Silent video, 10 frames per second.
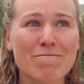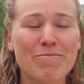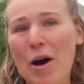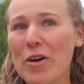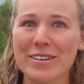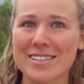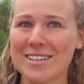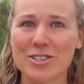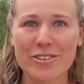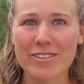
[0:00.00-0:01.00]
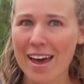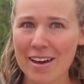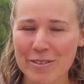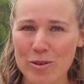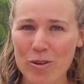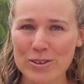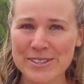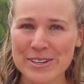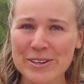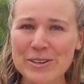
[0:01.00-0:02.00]
but obviously do that if you want
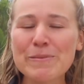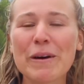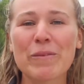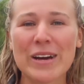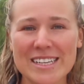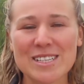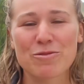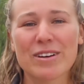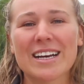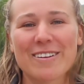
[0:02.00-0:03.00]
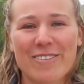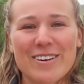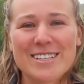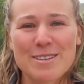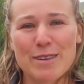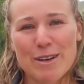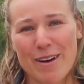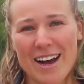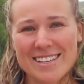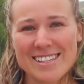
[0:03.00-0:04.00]
to, but we just really wanted to
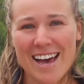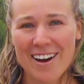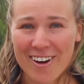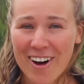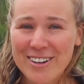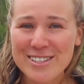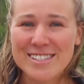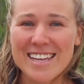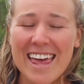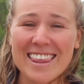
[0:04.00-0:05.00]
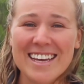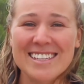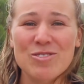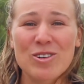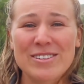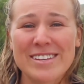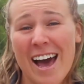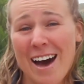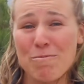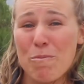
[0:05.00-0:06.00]
minimise our costs, and this was
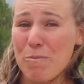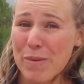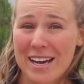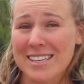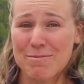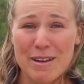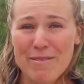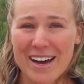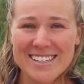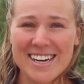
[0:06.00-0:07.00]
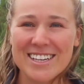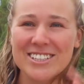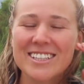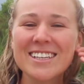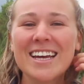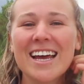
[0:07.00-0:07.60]
our biggest minimisation.